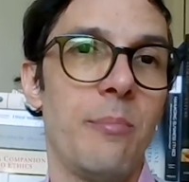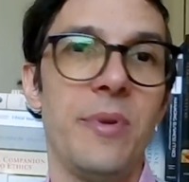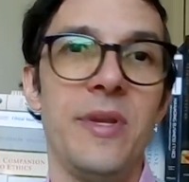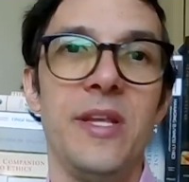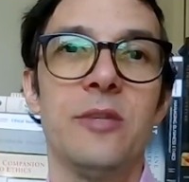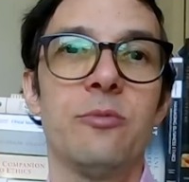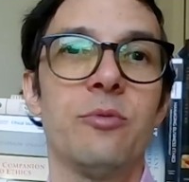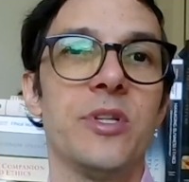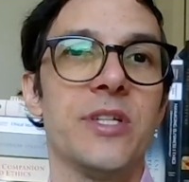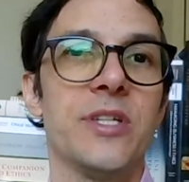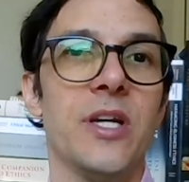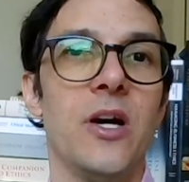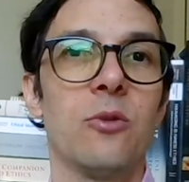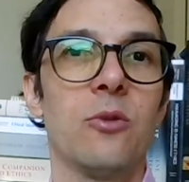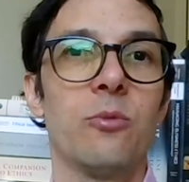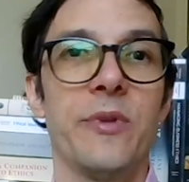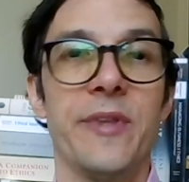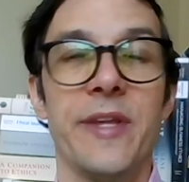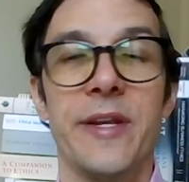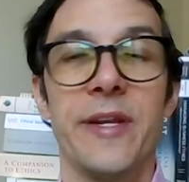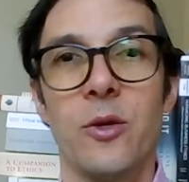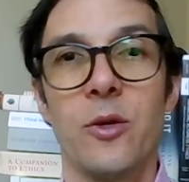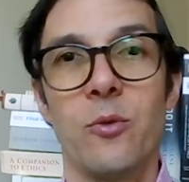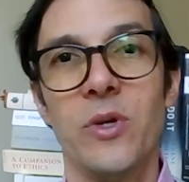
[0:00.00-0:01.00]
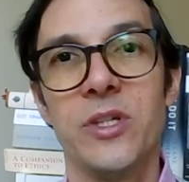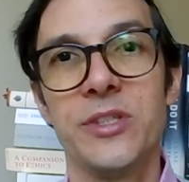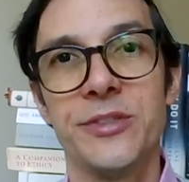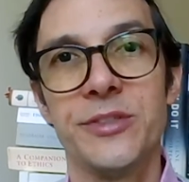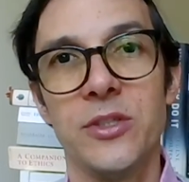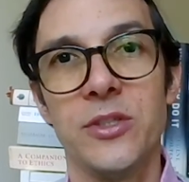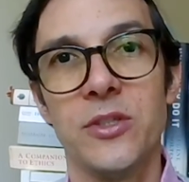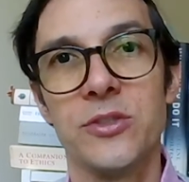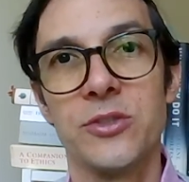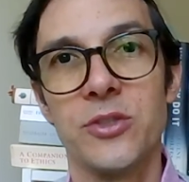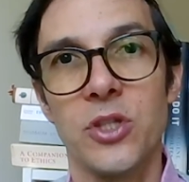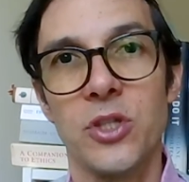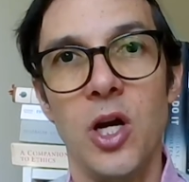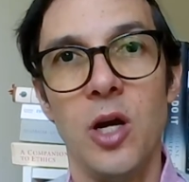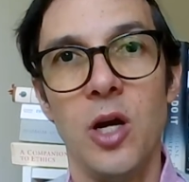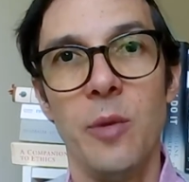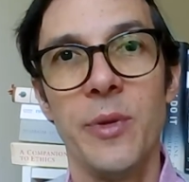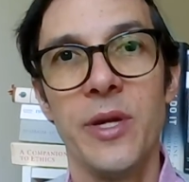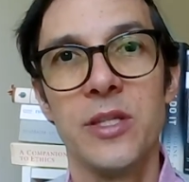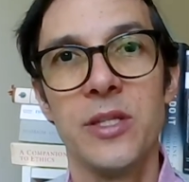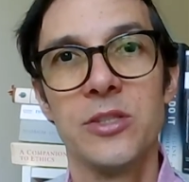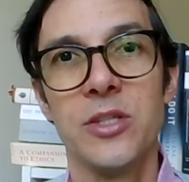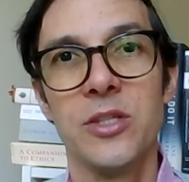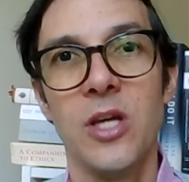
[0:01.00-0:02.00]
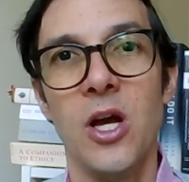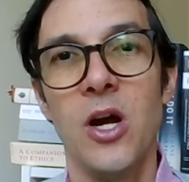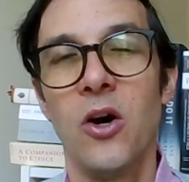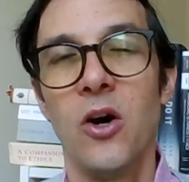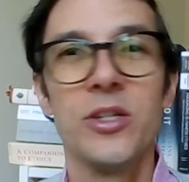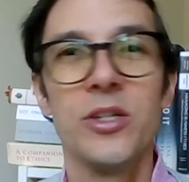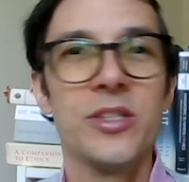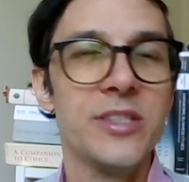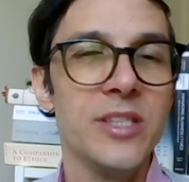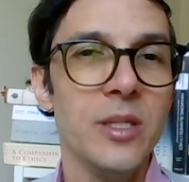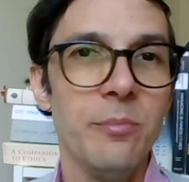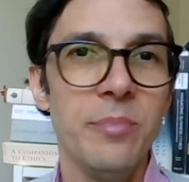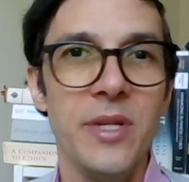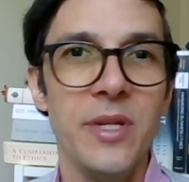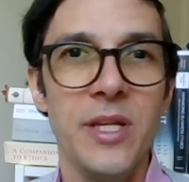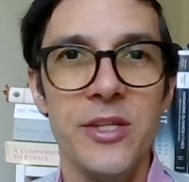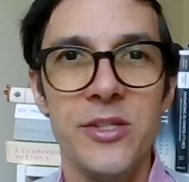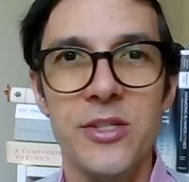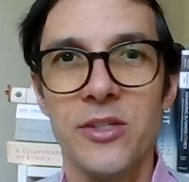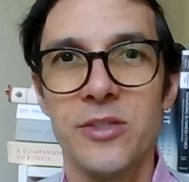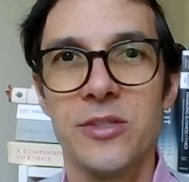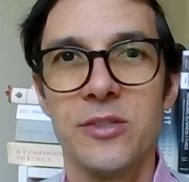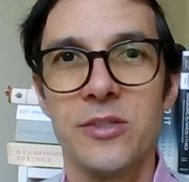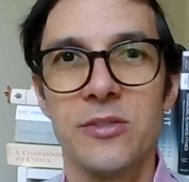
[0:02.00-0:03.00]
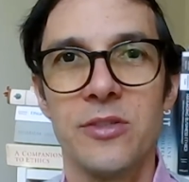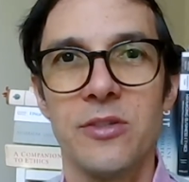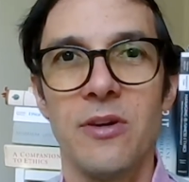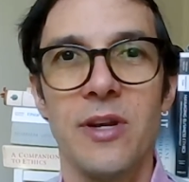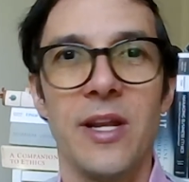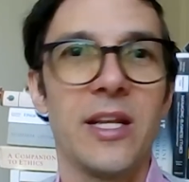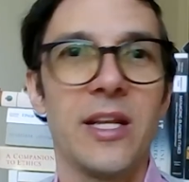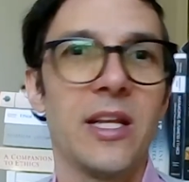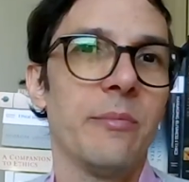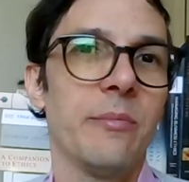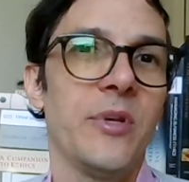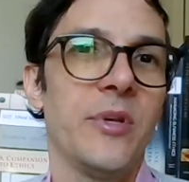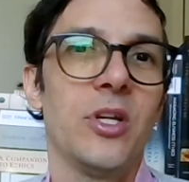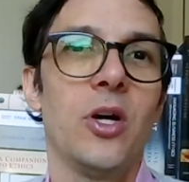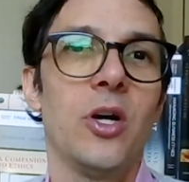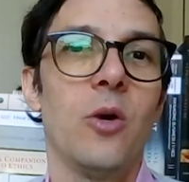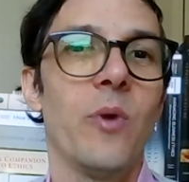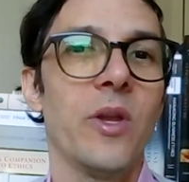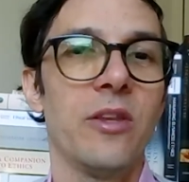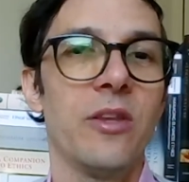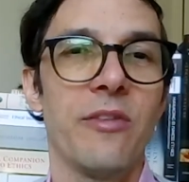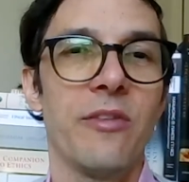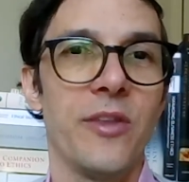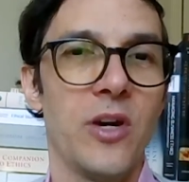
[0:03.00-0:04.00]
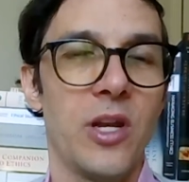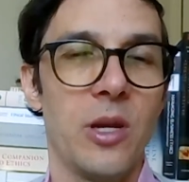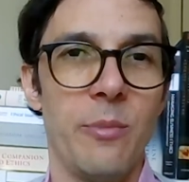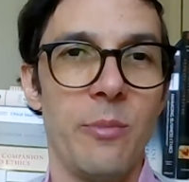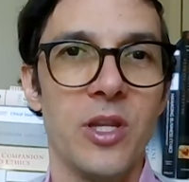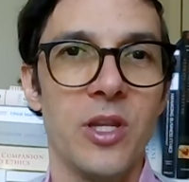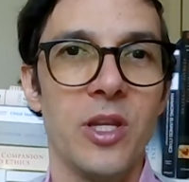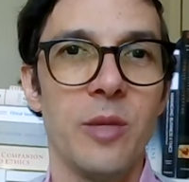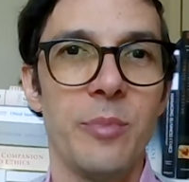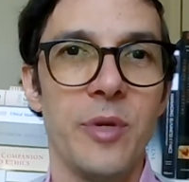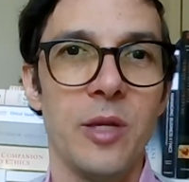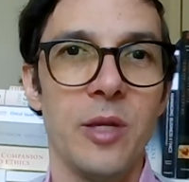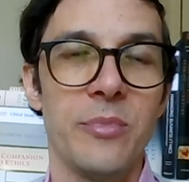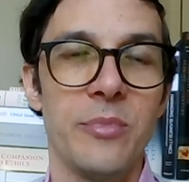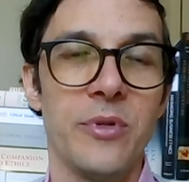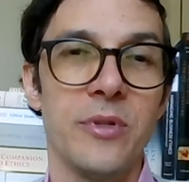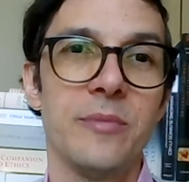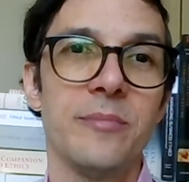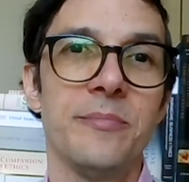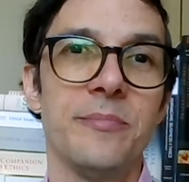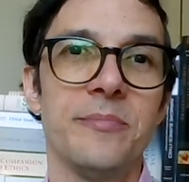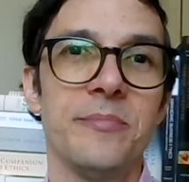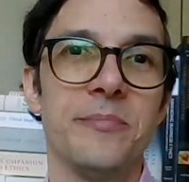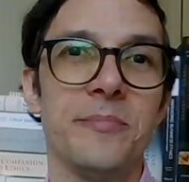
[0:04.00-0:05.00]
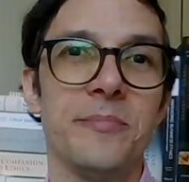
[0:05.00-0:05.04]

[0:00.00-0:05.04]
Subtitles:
please reach out with any questions or comments, or simply just to sort of like let me know what you thought about the paper.